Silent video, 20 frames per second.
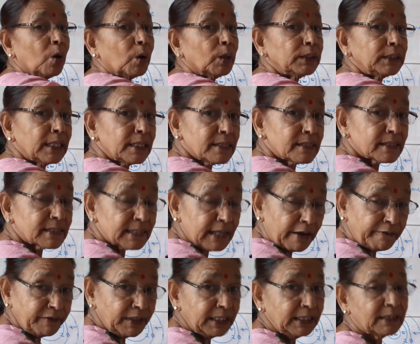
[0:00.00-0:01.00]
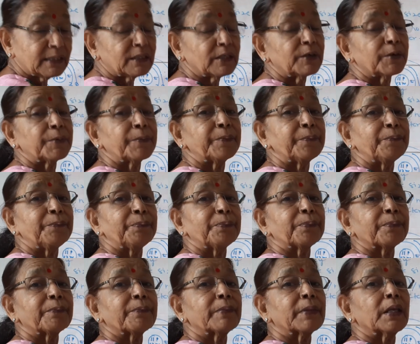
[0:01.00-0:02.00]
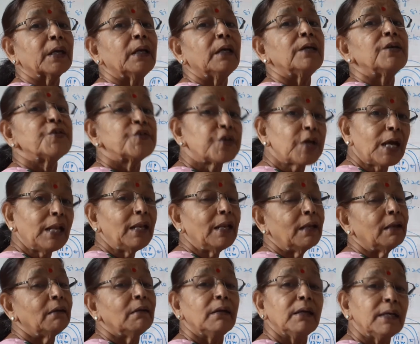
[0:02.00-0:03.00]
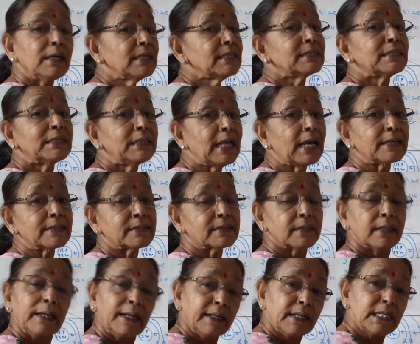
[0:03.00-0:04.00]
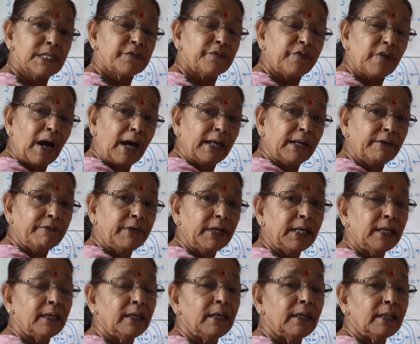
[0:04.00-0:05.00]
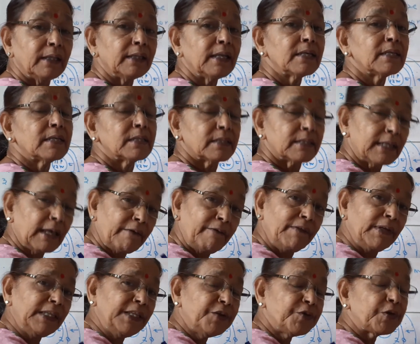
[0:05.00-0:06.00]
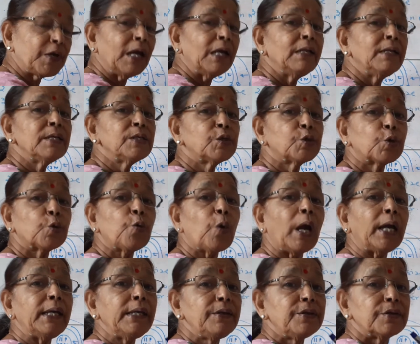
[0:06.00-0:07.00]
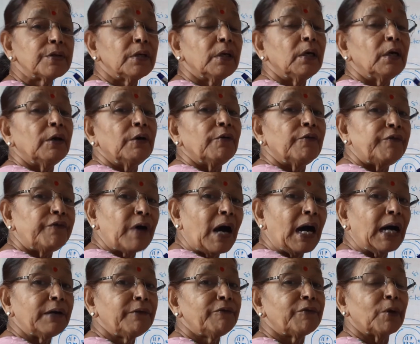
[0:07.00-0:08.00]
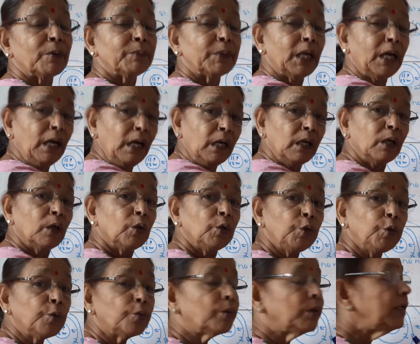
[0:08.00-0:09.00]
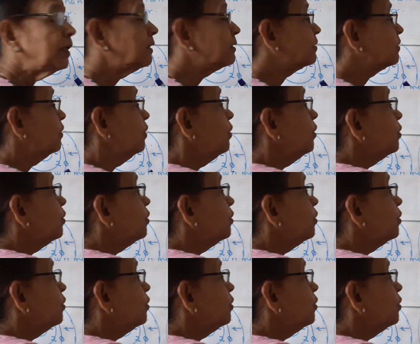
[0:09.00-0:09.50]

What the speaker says: on the 7th shell is less. It is far away. The 7th shell is quite far from the nucleus.